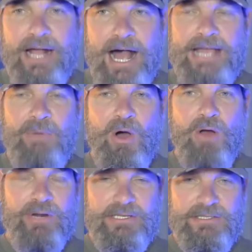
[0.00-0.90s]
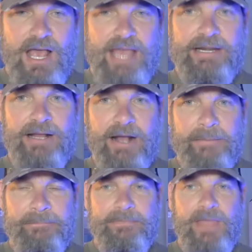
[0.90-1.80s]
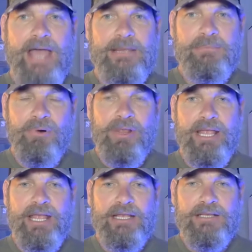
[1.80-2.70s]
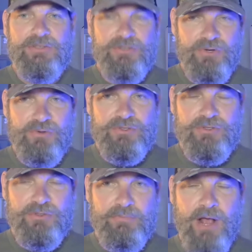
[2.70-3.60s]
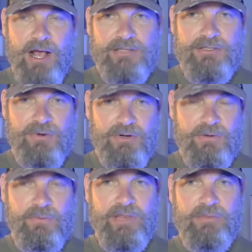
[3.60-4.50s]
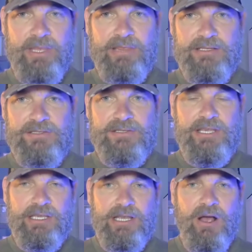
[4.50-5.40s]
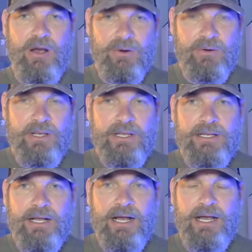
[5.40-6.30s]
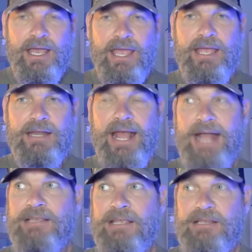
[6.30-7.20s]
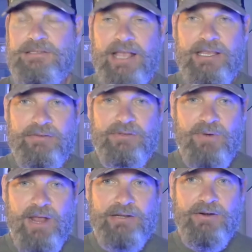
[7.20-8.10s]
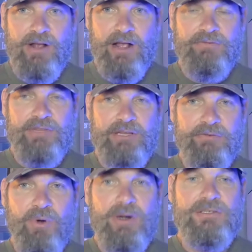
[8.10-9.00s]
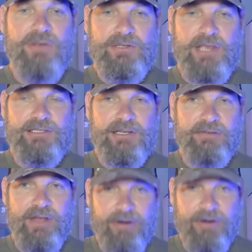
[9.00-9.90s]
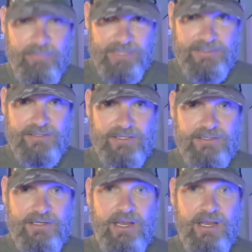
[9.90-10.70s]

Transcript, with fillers: I am already signed up. I yes, am bringing yes. Stu uh, Stewart with me, the CEO uh, and acting executive director of the Florida Association of Veteran Owned Businesses.